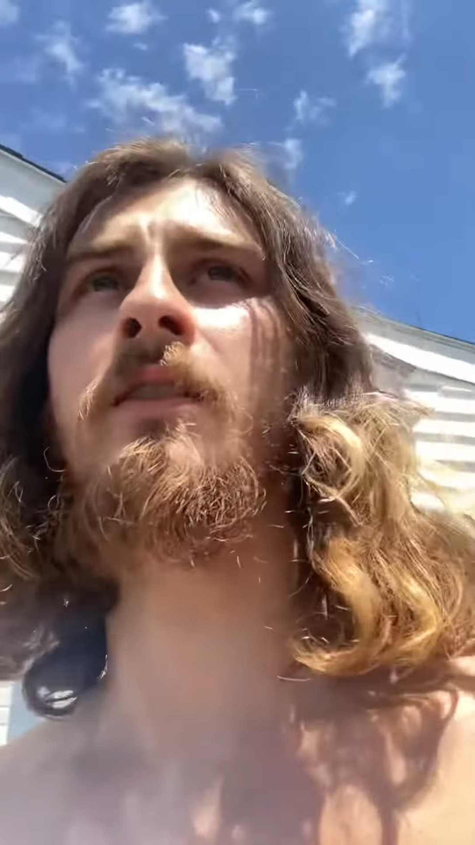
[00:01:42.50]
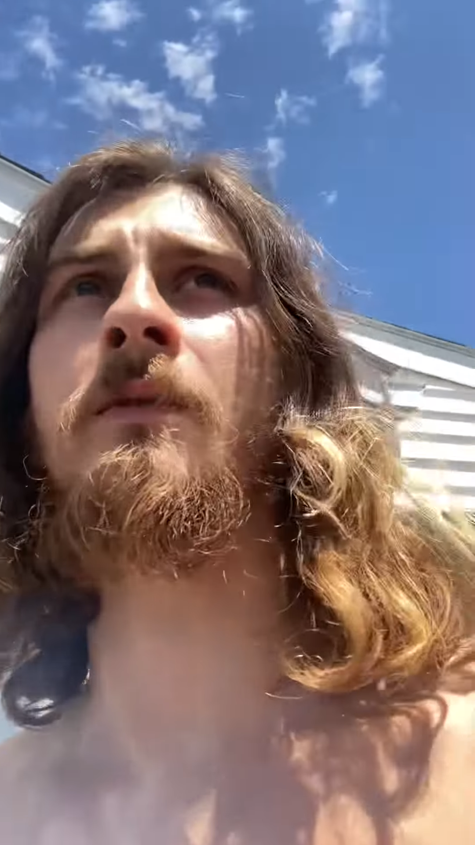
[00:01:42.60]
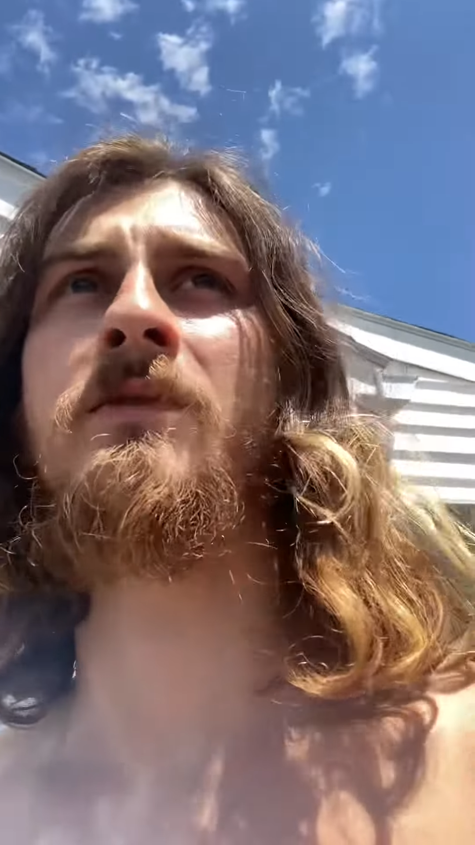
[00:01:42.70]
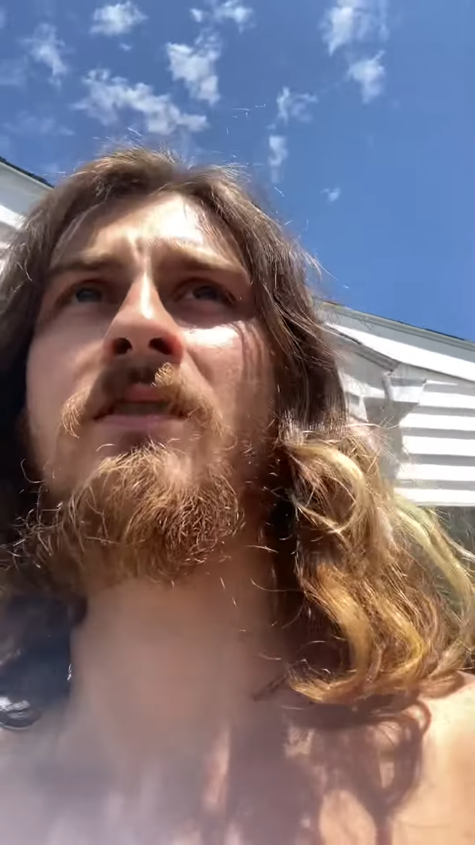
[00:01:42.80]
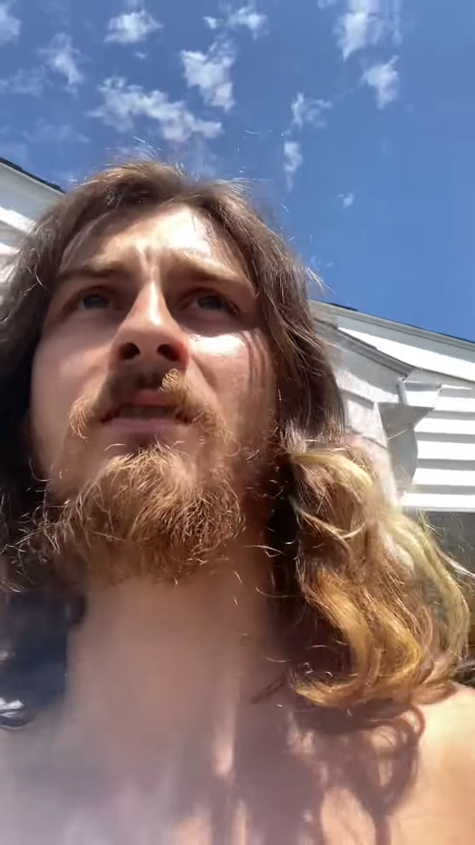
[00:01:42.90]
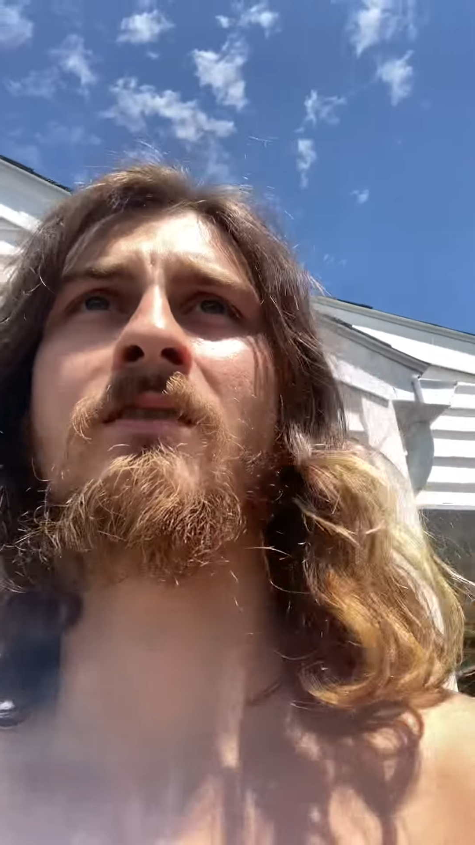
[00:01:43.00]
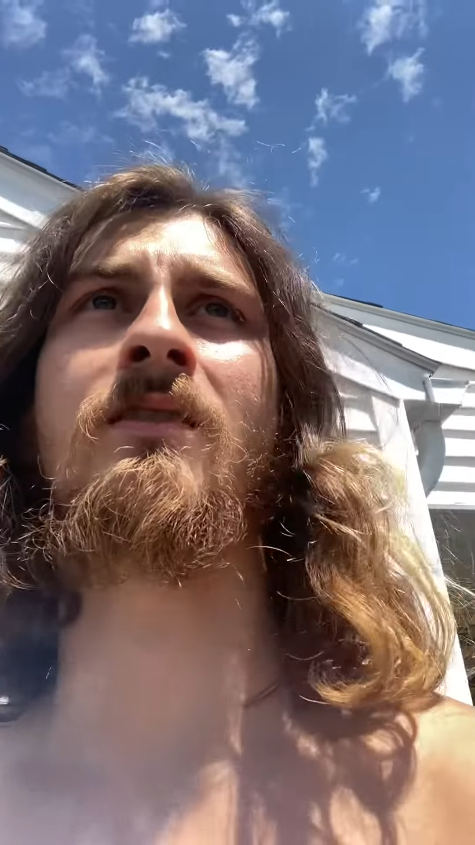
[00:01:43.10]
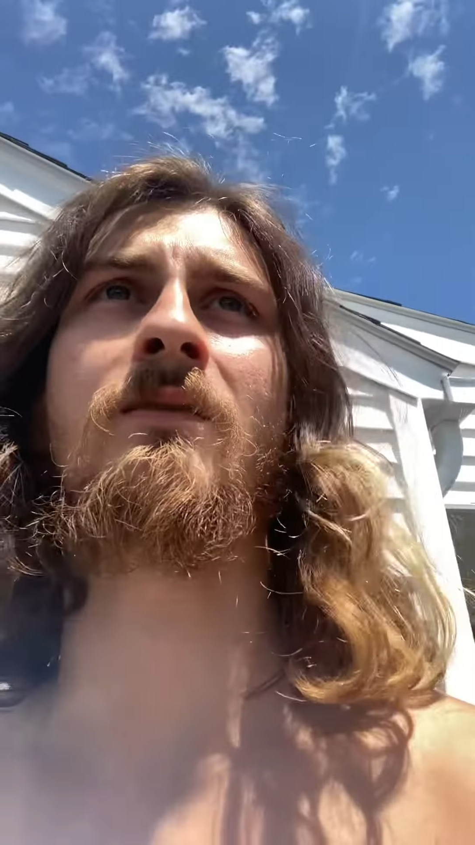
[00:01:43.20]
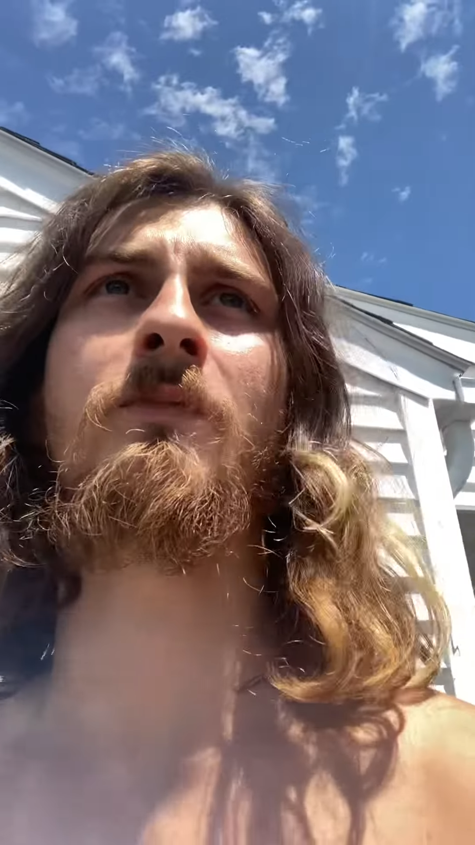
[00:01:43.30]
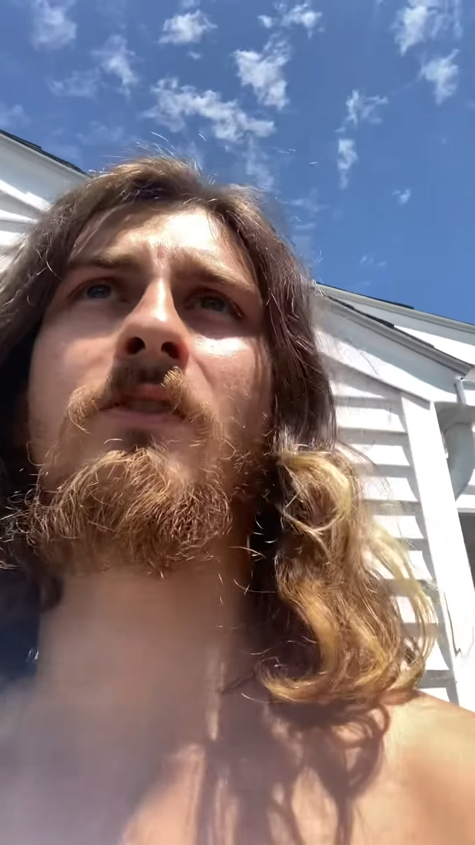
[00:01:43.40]
what I'm saying?
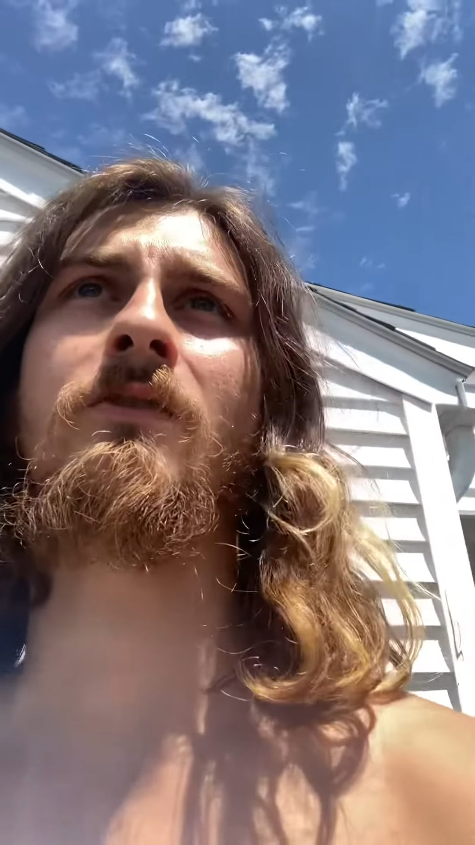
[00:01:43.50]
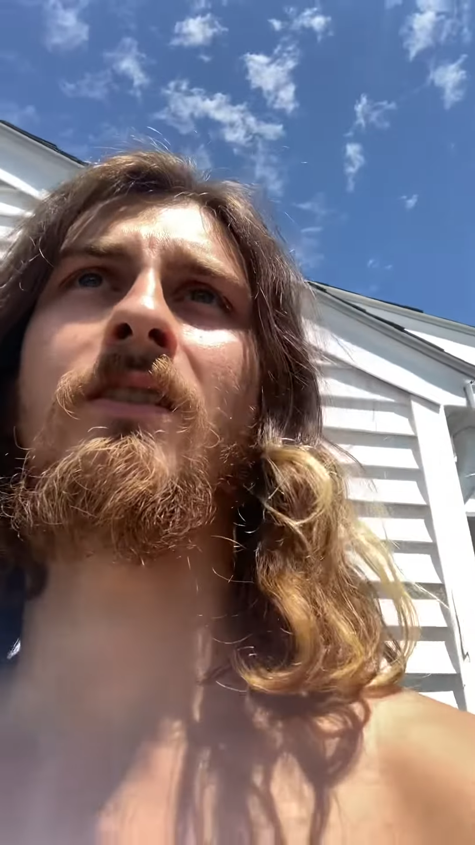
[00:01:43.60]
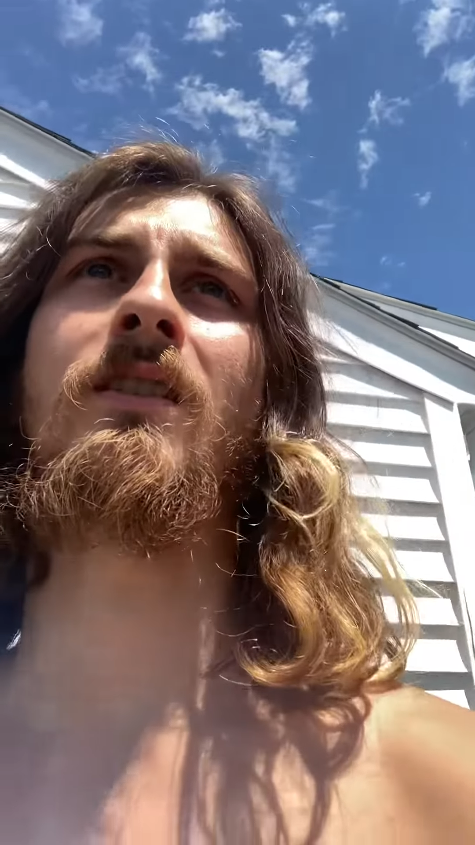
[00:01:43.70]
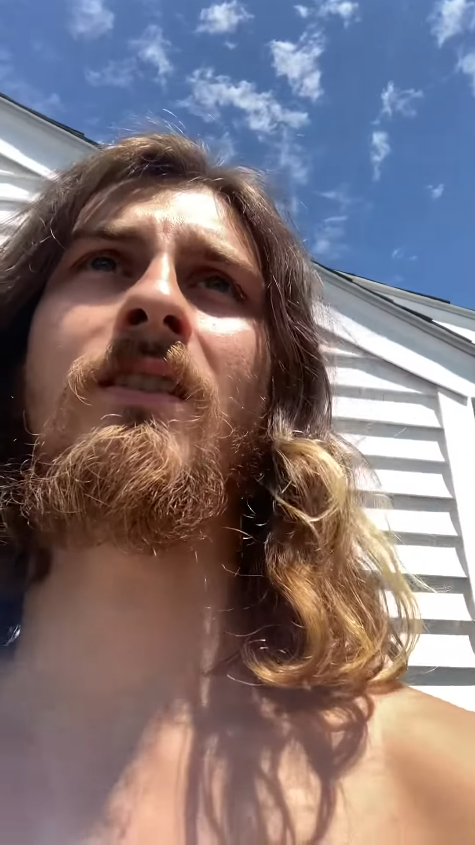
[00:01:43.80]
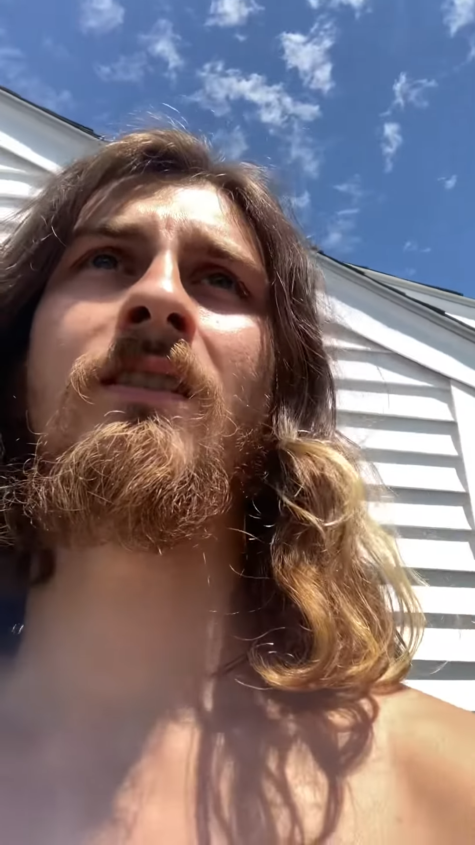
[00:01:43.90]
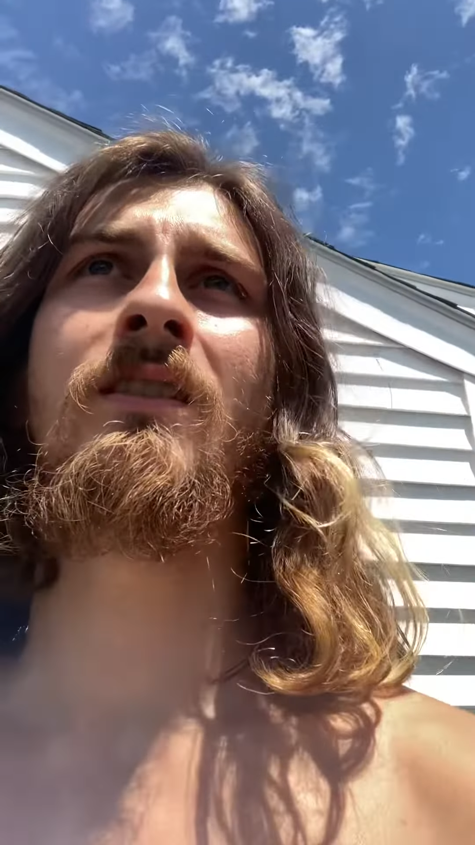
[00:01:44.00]
Like, bro, like,